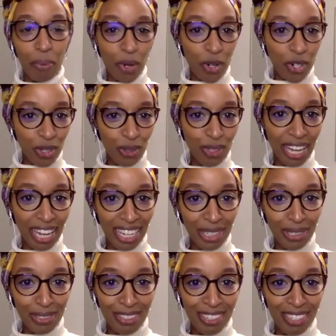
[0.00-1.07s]
personal
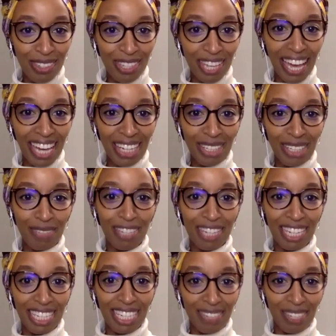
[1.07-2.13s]
angle, so the angle of the
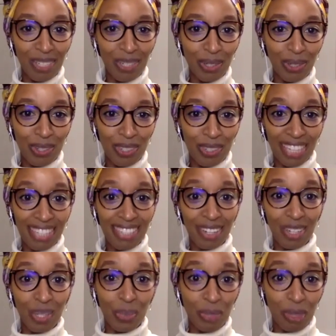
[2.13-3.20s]
individual, to say it
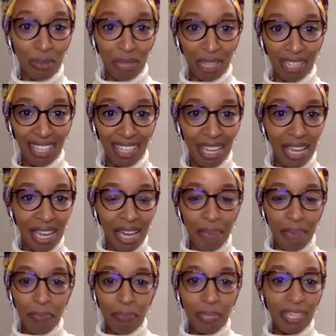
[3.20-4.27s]
starts with me,
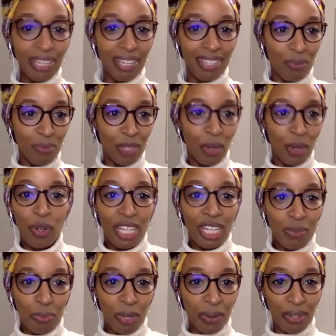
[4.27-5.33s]
be it your own
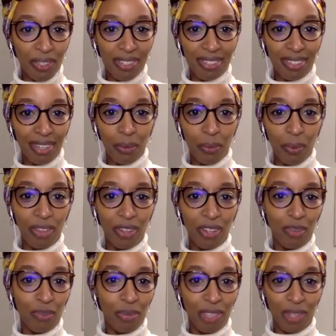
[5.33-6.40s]
experience, whether
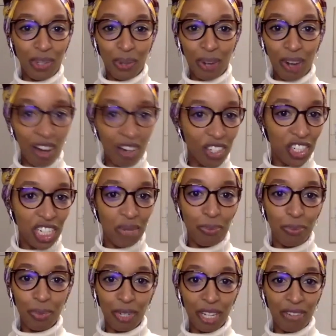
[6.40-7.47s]
you've been through
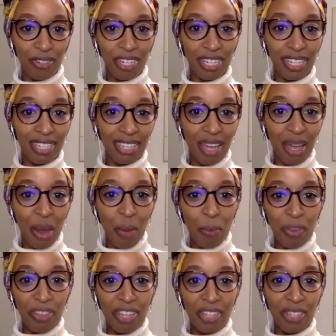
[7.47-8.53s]
hardship, whatever it is,
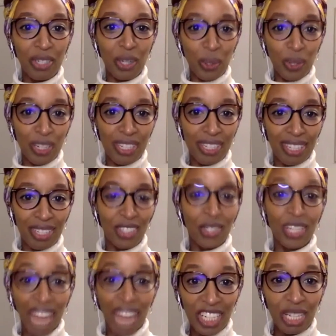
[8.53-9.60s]
but then you notice that
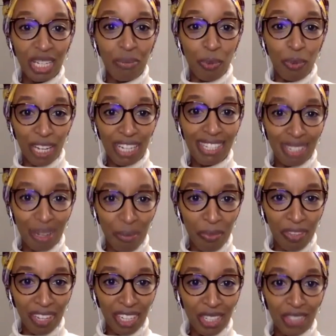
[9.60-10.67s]
you can actually bring
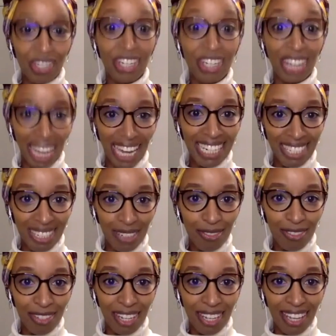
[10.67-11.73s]
something to the
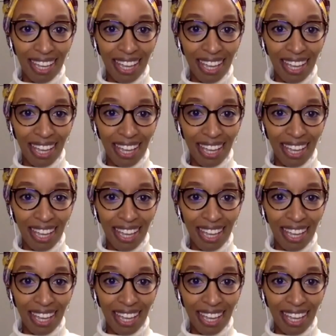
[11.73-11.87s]
collective.